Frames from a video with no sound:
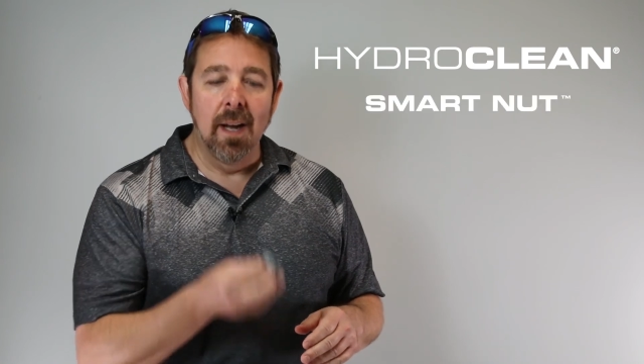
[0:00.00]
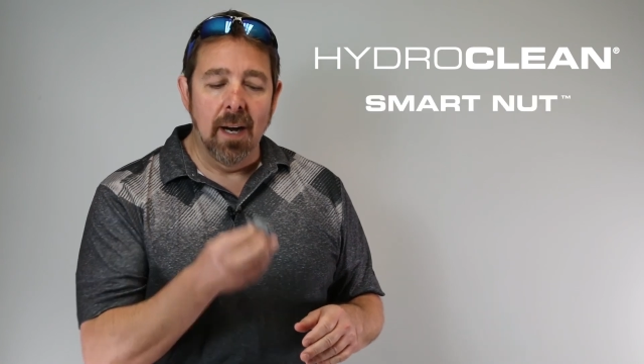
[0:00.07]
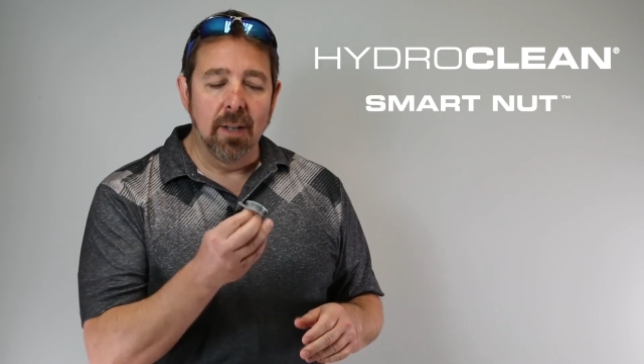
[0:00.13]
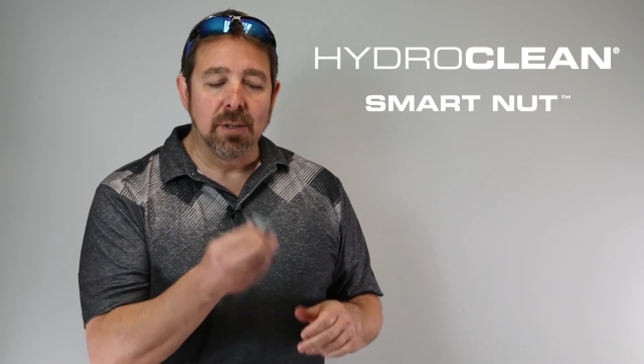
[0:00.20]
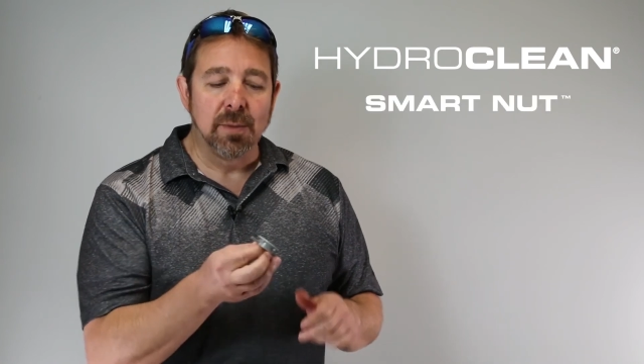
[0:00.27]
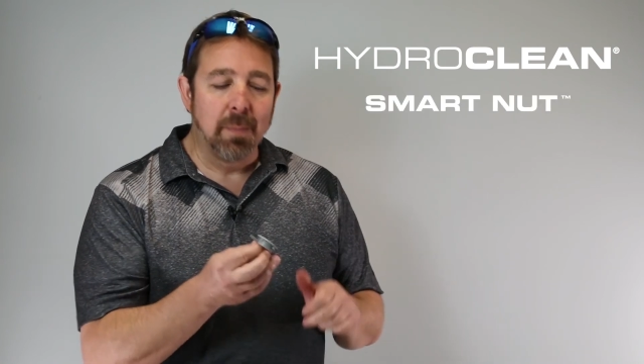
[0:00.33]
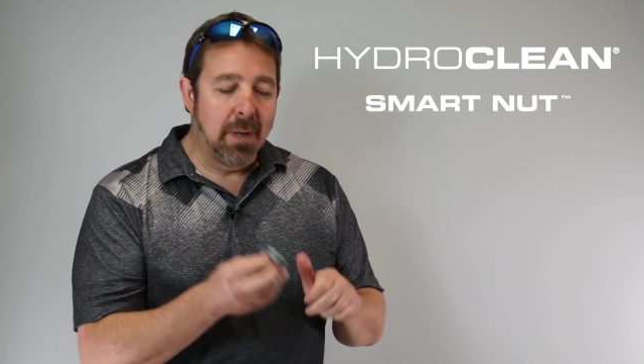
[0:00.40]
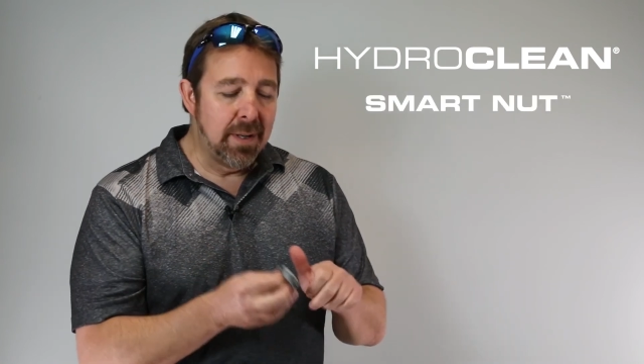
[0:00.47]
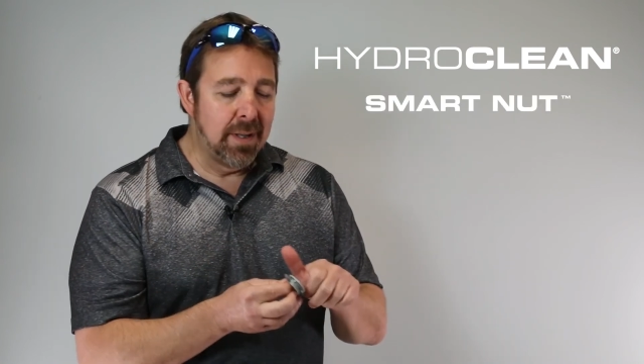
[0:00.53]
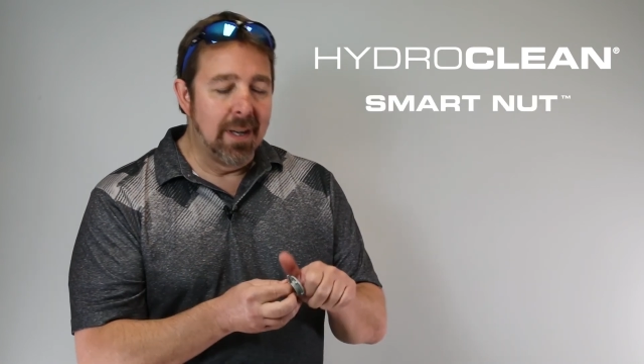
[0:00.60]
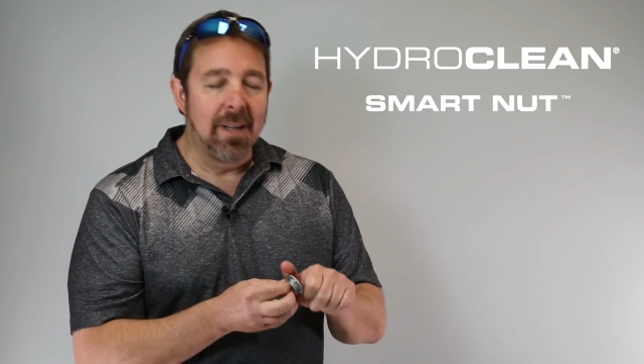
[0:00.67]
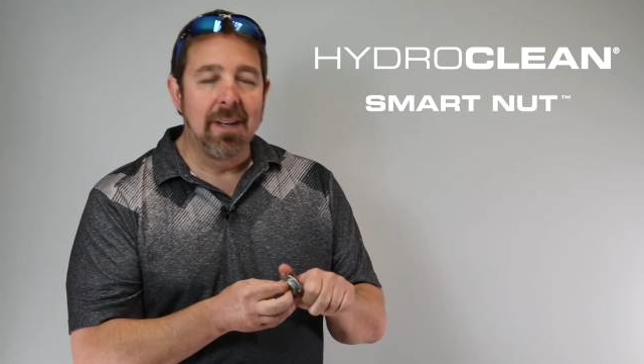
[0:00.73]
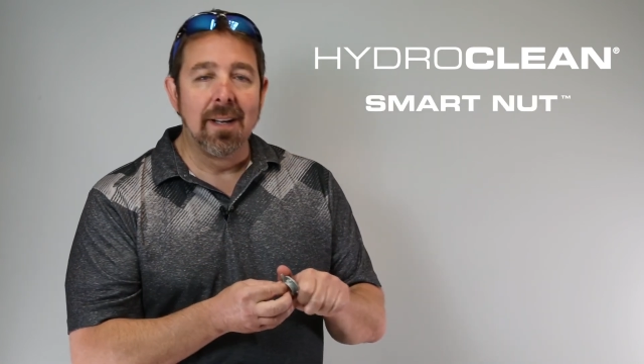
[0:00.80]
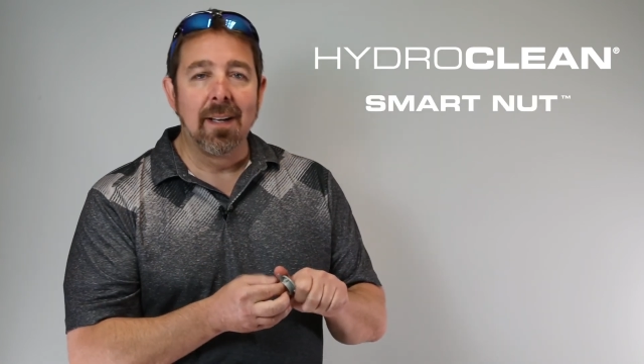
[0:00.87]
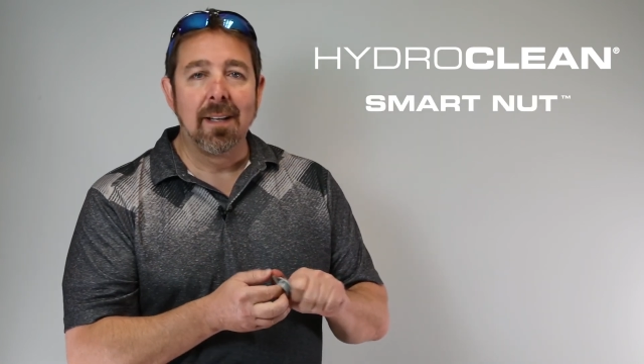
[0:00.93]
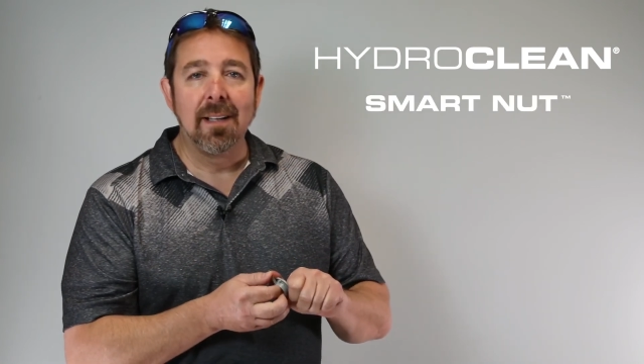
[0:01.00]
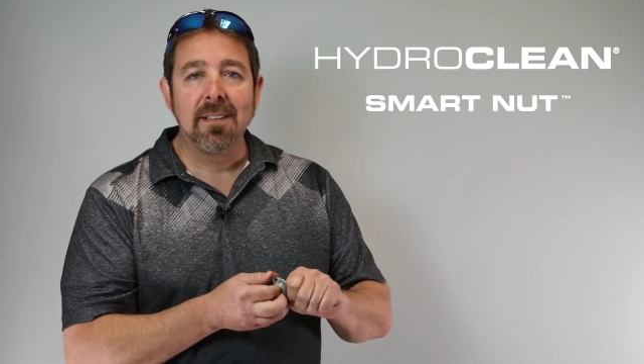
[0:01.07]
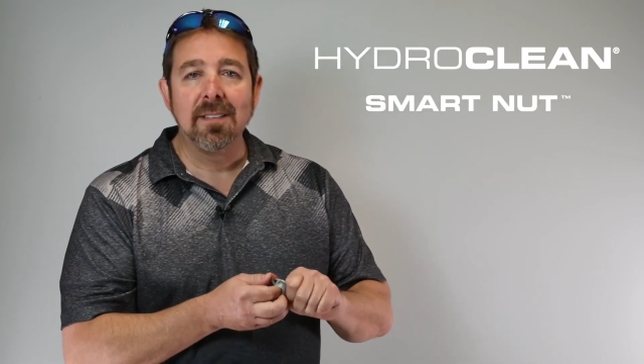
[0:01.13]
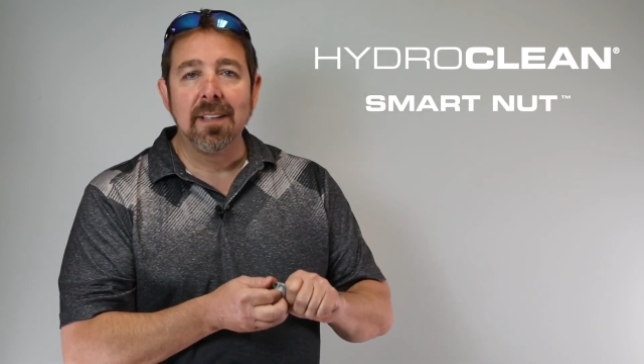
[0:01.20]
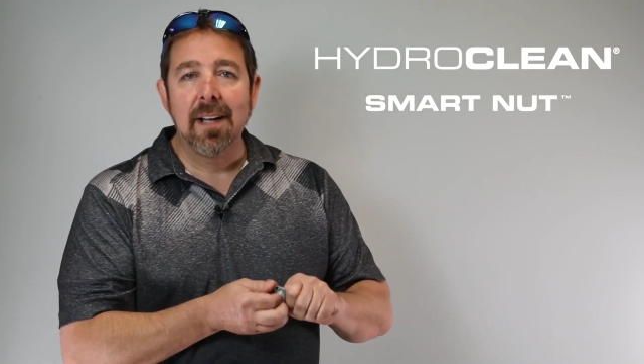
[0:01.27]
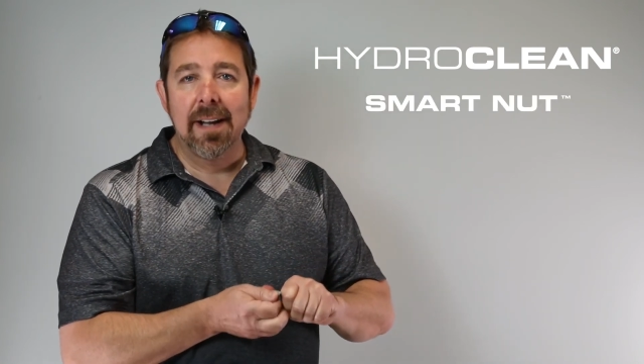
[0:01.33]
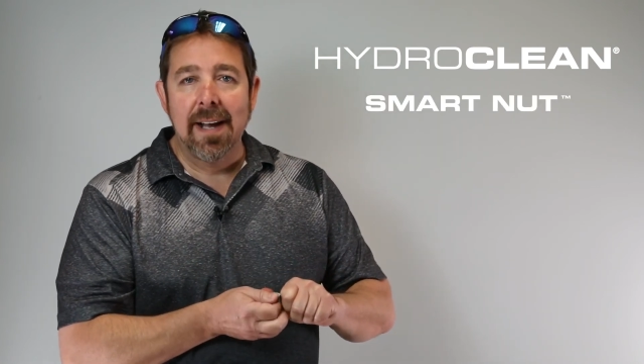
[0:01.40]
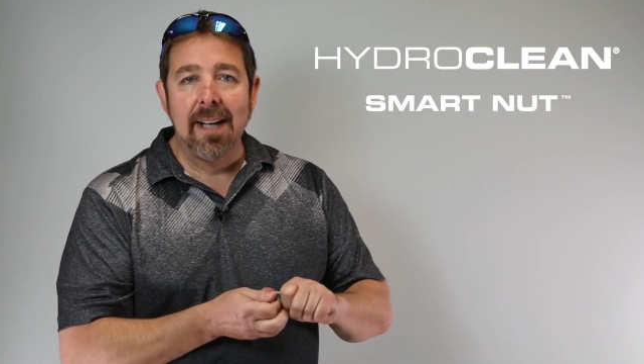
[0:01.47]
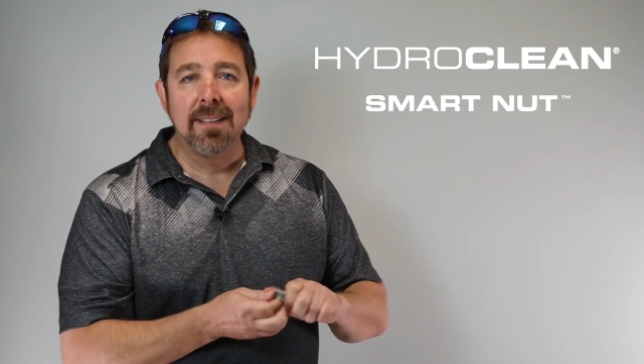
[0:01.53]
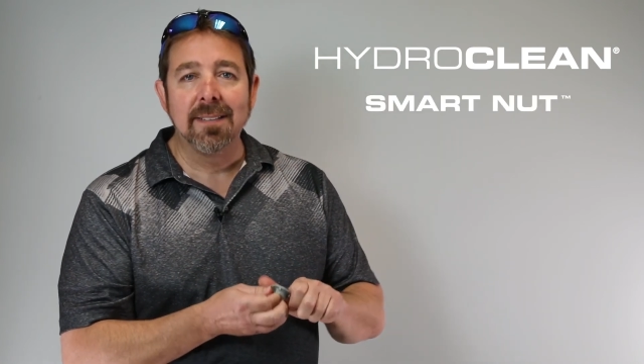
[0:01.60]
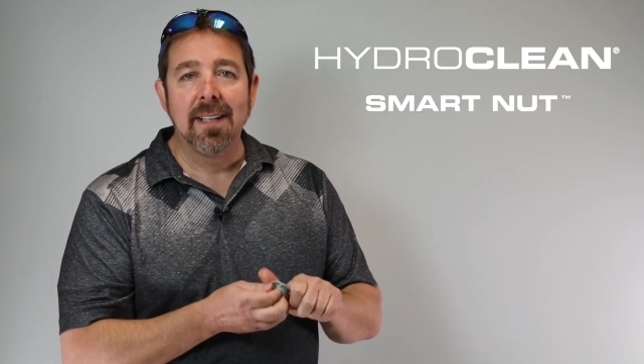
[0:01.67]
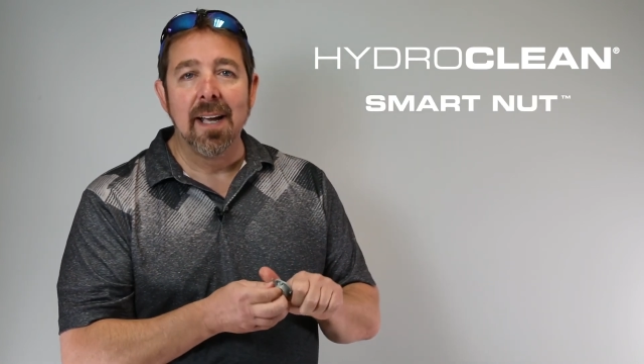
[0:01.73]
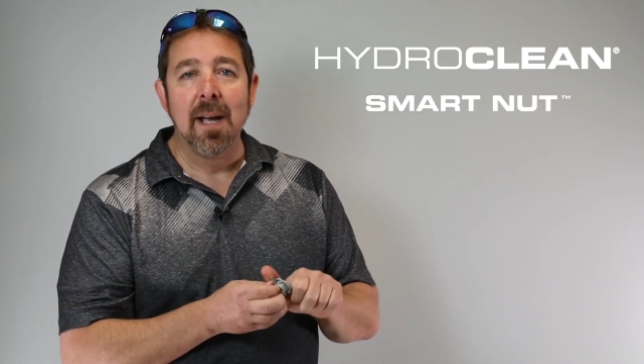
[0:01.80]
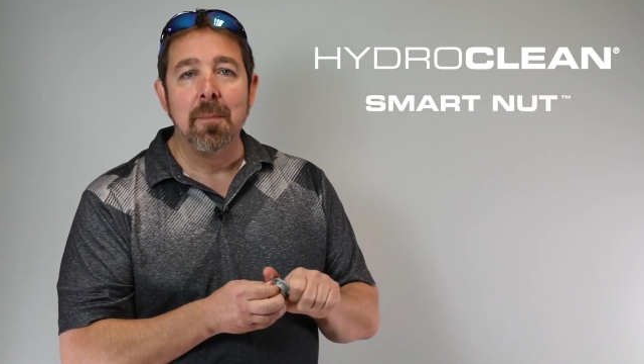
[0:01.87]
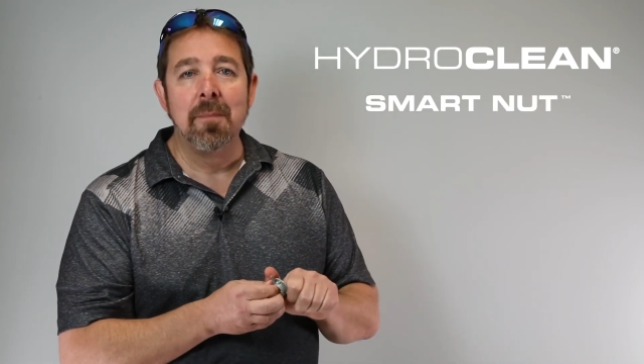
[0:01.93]
Our smart nut clicks like a gas
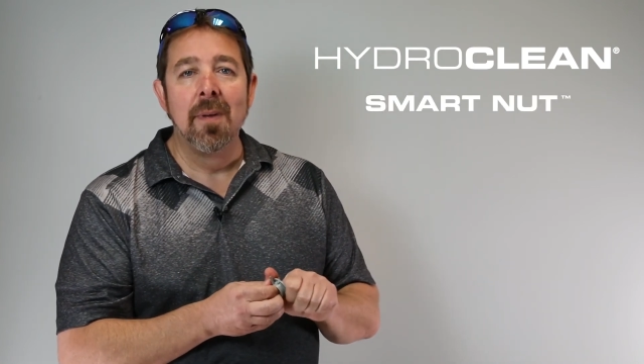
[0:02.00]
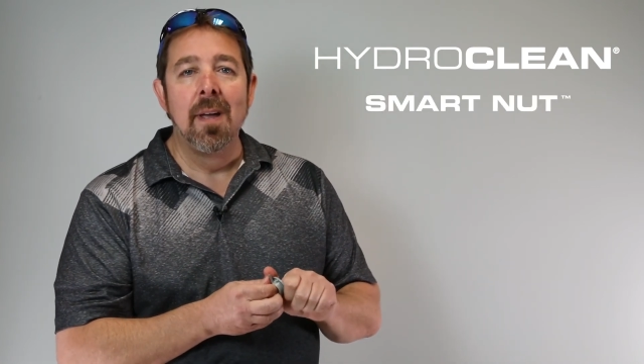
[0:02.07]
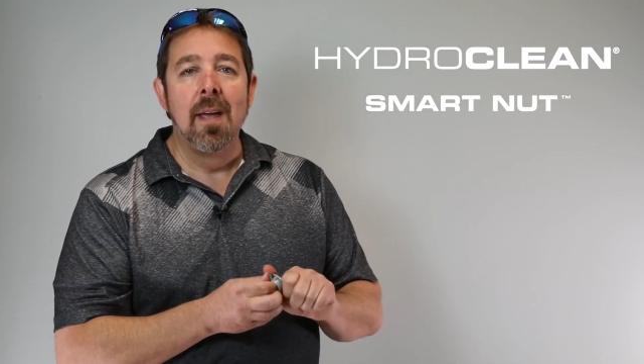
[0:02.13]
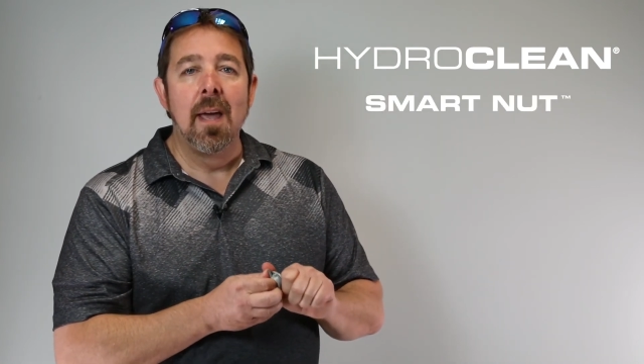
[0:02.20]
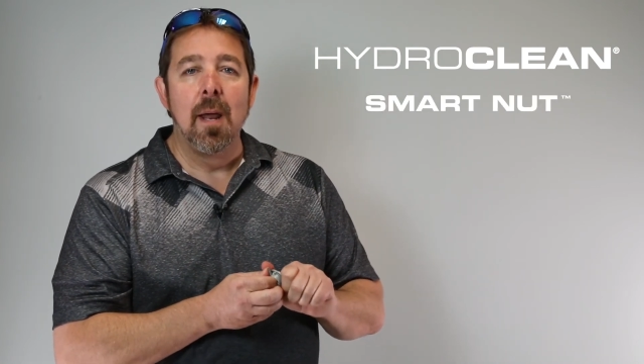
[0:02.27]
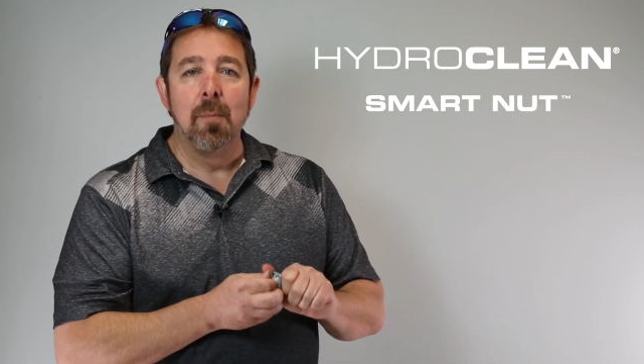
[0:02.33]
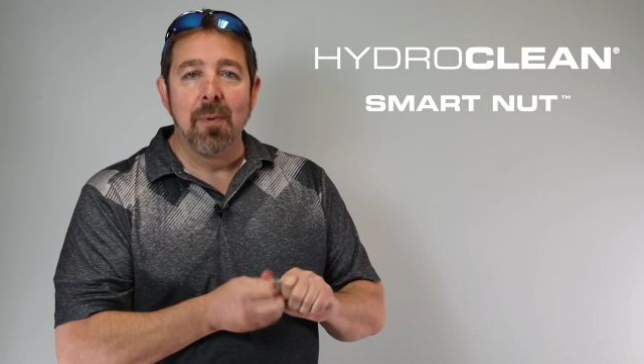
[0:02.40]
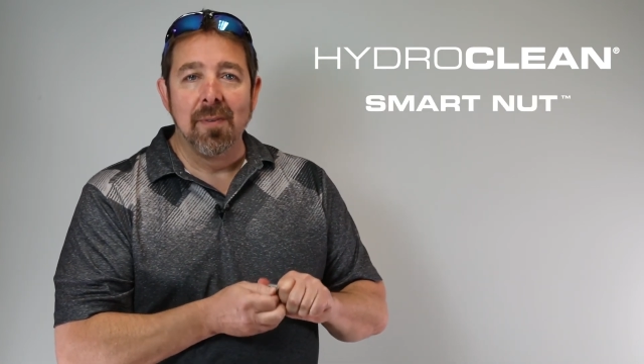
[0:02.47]
cap and